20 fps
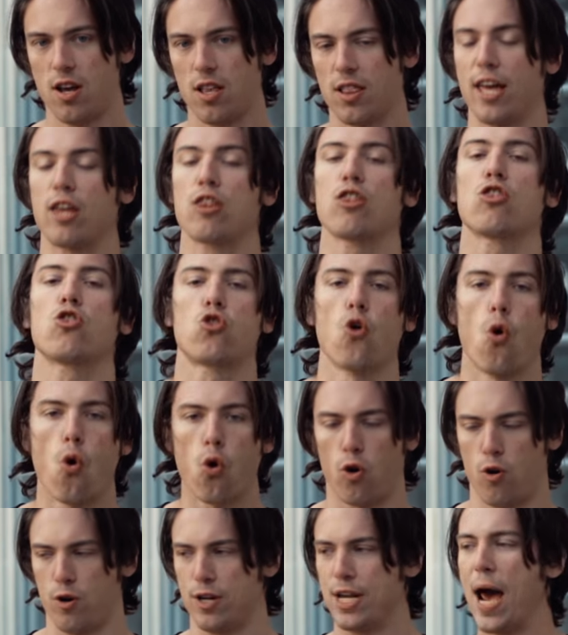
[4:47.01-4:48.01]
like
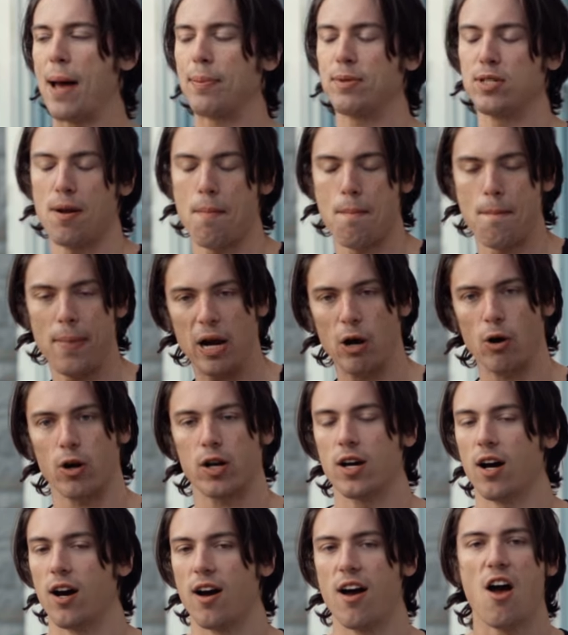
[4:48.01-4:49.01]
Thor, Captain
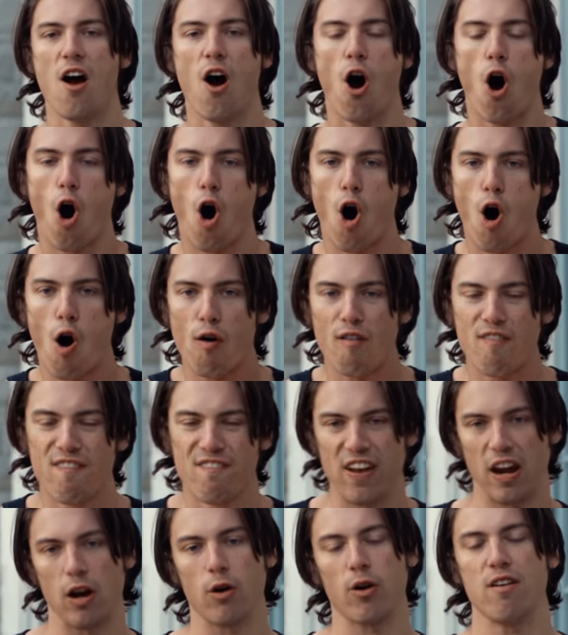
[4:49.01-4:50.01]
America, all
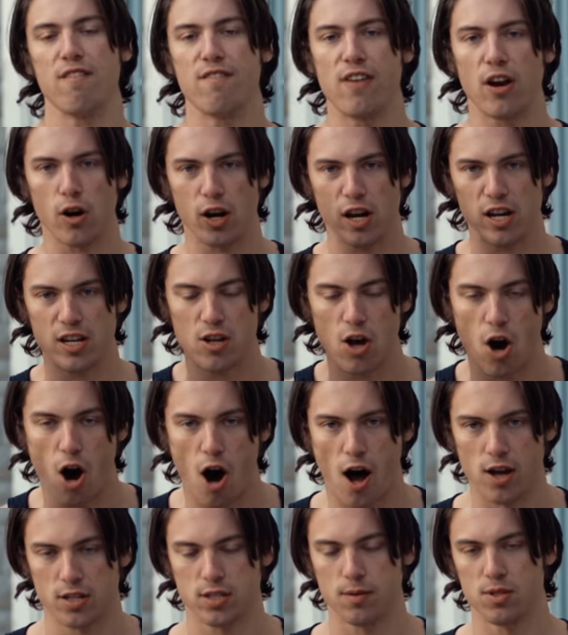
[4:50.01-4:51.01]
very, very
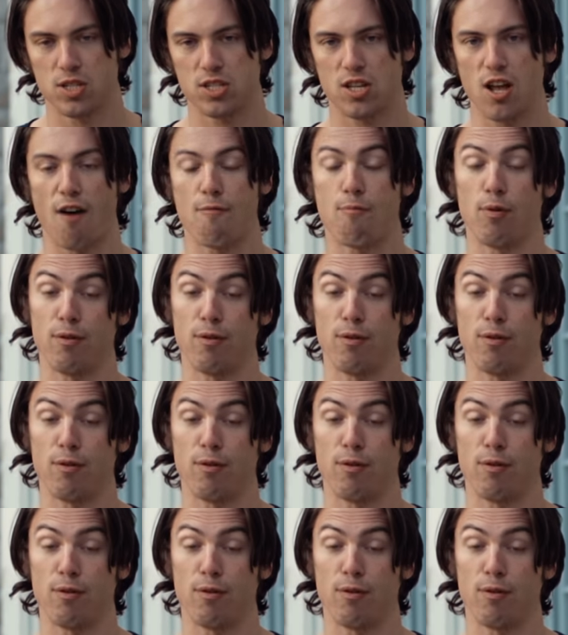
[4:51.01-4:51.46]
awesome stuff.